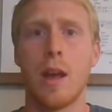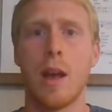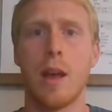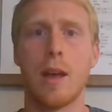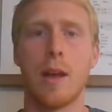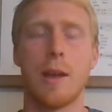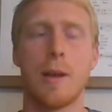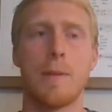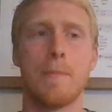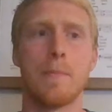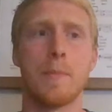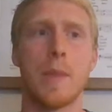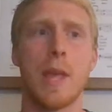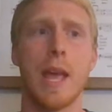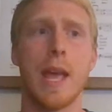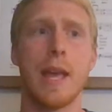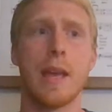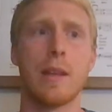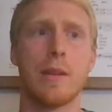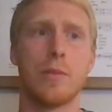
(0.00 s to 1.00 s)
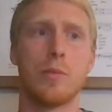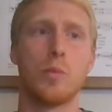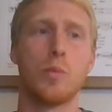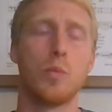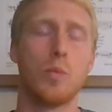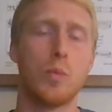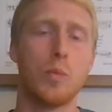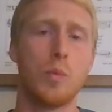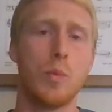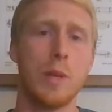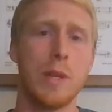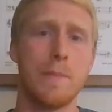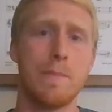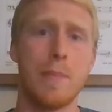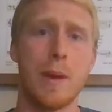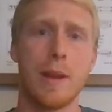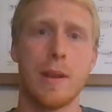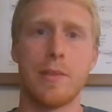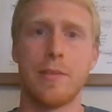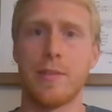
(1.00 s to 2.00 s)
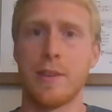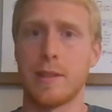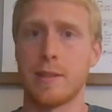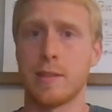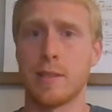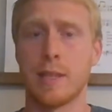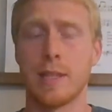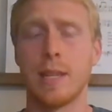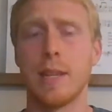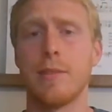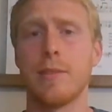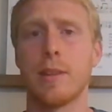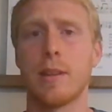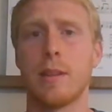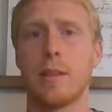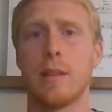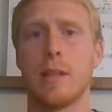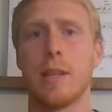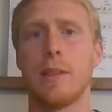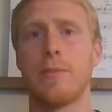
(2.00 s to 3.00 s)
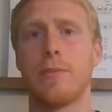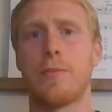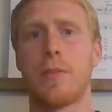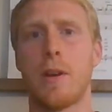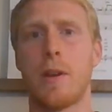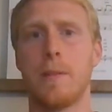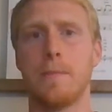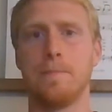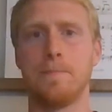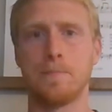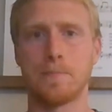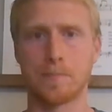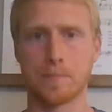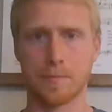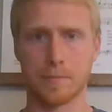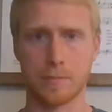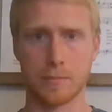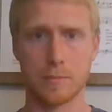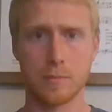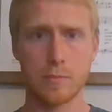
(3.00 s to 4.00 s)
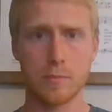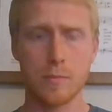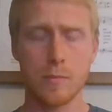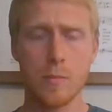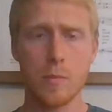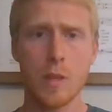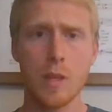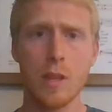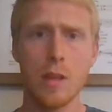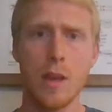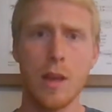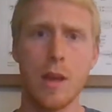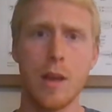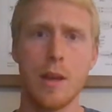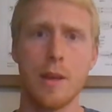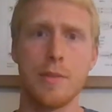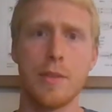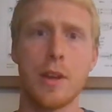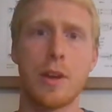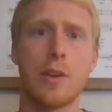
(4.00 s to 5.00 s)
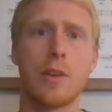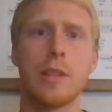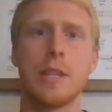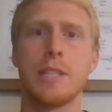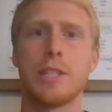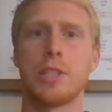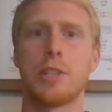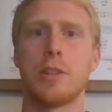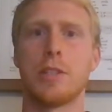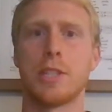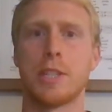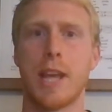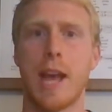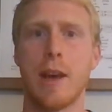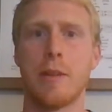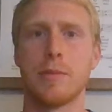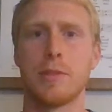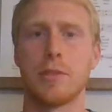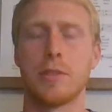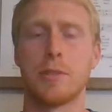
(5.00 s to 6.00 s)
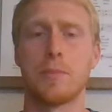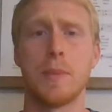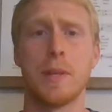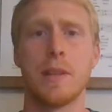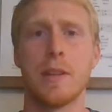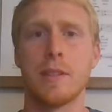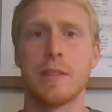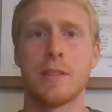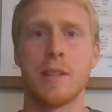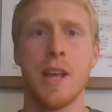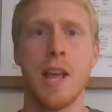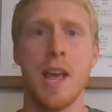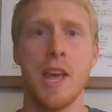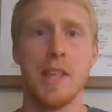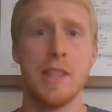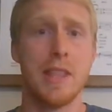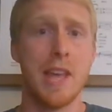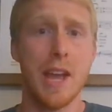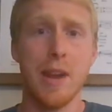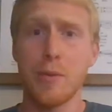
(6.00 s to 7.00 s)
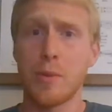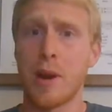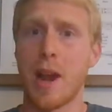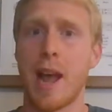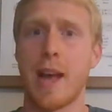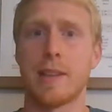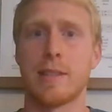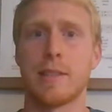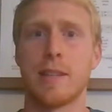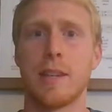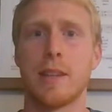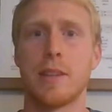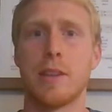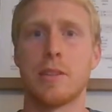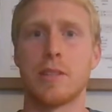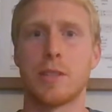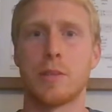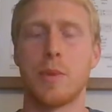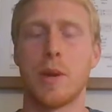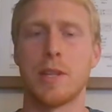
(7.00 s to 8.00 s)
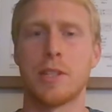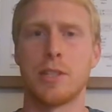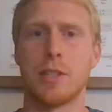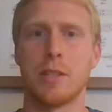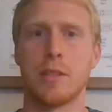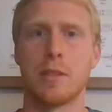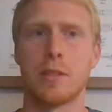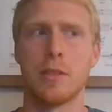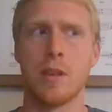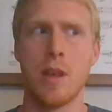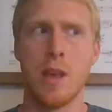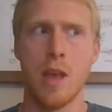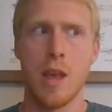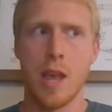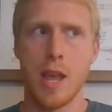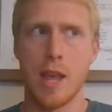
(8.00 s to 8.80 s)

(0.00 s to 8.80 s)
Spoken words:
And we benefit significantly from the early church councils because they were asking those questions.